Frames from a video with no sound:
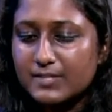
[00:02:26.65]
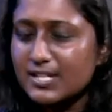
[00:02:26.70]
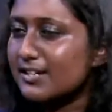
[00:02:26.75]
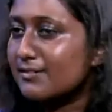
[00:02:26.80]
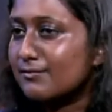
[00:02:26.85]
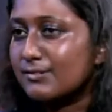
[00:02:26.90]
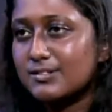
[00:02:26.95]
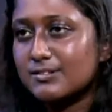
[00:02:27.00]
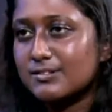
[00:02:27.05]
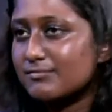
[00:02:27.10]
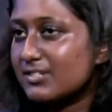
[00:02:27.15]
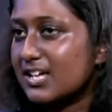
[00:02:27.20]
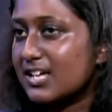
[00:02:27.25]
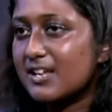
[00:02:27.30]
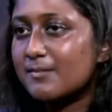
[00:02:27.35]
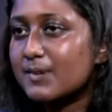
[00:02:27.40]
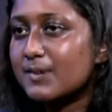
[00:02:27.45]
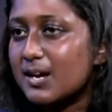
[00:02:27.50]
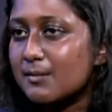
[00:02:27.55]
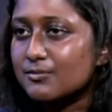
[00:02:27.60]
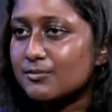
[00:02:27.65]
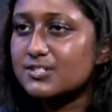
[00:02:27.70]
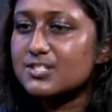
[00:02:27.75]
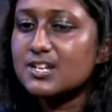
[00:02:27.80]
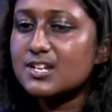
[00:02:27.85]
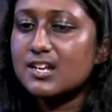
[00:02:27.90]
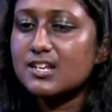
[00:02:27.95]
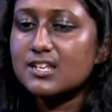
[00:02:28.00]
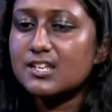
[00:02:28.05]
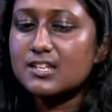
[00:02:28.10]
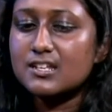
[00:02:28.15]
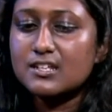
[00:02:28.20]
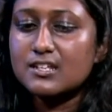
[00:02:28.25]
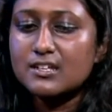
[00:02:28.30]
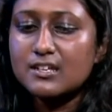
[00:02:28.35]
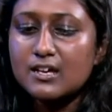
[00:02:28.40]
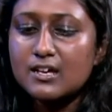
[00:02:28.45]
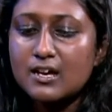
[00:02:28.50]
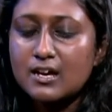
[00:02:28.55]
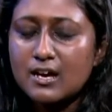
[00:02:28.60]
we had Bible study.
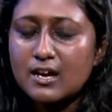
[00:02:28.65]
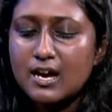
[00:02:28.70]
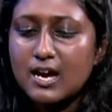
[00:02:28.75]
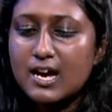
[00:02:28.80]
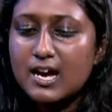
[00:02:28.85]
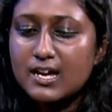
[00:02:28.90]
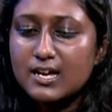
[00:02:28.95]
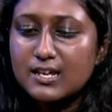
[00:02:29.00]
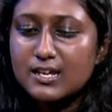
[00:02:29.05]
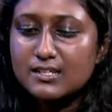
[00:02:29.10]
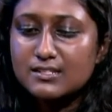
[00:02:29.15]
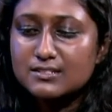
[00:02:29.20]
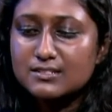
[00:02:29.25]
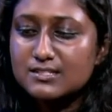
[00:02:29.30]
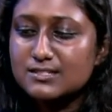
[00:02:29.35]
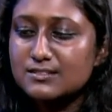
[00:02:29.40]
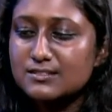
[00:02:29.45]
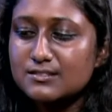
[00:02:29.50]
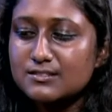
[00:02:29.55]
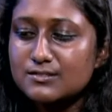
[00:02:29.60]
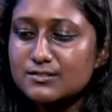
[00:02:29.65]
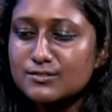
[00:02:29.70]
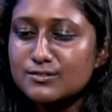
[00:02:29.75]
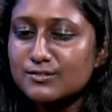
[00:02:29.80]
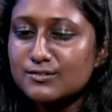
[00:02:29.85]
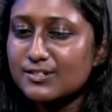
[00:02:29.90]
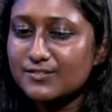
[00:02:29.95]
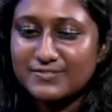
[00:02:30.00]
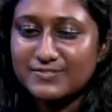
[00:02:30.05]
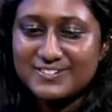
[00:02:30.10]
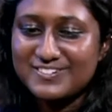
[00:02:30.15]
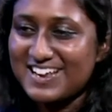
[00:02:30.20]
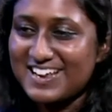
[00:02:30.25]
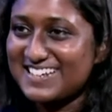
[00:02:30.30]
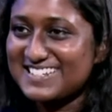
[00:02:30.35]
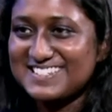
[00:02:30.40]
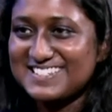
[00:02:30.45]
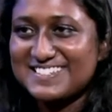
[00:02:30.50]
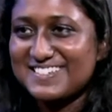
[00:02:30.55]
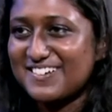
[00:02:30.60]
I took it for
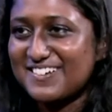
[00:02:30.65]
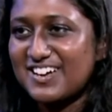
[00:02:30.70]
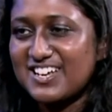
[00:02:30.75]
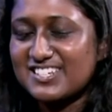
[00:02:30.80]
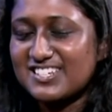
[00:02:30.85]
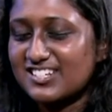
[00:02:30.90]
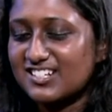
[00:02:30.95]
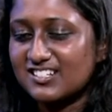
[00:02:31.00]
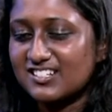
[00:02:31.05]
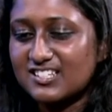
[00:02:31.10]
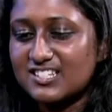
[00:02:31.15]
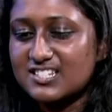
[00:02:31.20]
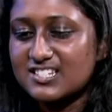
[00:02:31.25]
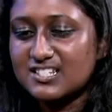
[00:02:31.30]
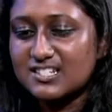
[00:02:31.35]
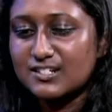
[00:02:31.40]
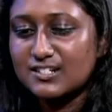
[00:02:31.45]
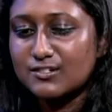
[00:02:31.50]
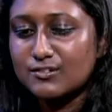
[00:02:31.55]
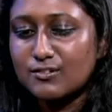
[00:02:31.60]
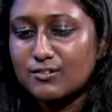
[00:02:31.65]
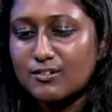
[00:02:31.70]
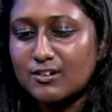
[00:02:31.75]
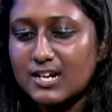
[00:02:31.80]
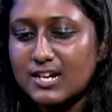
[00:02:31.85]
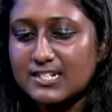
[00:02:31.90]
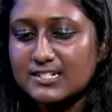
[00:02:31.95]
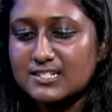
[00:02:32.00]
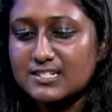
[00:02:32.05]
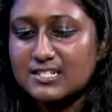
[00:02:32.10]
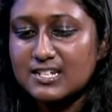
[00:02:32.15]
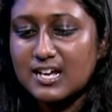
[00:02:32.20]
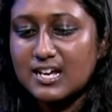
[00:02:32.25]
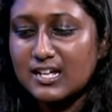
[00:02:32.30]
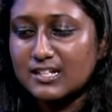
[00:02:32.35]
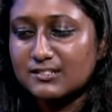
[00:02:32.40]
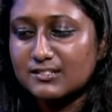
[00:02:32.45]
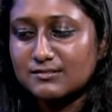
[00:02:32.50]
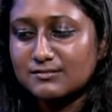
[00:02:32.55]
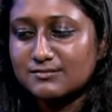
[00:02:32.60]
granted though. I didn't listen or I'd
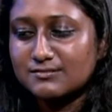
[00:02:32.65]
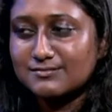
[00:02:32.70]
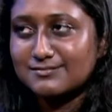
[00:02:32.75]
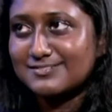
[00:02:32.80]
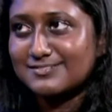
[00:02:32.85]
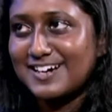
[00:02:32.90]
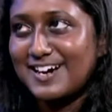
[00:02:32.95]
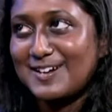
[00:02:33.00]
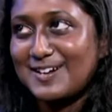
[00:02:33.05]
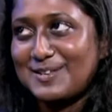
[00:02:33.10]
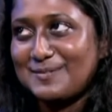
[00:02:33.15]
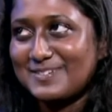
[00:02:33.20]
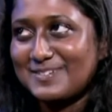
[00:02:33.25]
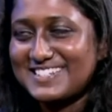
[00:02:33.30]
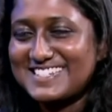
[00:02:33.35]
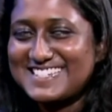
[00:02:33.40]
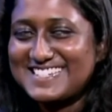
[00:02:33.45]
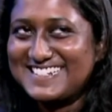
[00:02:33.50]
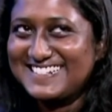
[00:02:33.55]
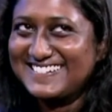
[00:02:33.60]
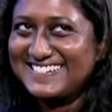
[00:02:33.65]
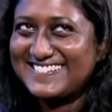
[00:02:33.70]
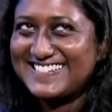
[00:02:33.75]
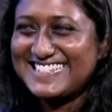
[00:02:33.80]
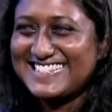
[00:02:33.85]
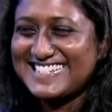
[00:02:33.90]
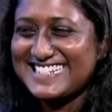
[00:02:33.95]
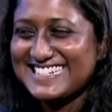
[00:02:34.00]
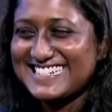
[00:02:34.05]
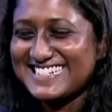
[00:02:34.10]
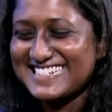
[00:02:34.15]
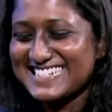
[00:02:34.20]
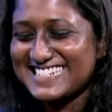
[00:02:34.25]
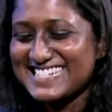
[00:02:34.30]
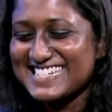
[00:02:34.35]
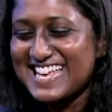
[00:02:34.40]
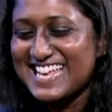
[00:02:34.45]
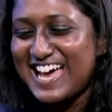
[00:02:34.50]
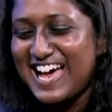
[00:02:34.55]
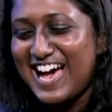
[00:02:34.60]
start arguments with teachers.
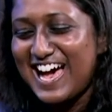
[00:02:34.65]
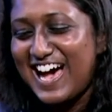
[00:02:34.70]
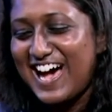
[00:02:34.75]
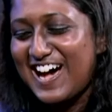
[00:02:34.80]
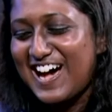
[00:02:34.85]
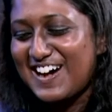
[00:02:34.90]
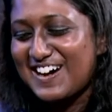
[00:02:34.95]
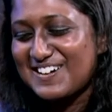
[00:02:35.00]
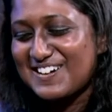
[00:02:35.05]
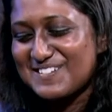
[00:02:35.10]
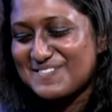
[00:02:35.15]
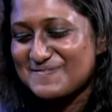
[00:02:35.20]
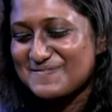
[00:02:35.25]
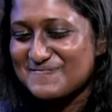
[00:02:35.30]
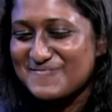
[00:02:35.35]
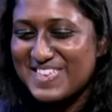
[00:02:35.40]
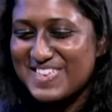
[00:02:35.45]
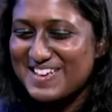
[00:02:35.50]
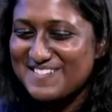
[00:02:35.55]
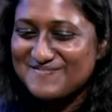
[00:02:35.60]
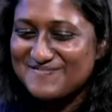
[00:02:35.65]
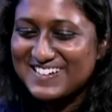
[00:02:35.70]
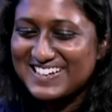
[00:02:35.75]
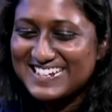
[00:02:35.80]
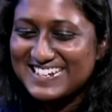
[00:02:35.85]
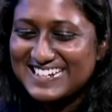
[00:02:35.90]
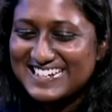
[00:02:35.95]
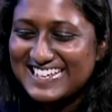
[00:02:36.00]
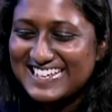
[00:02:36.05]
But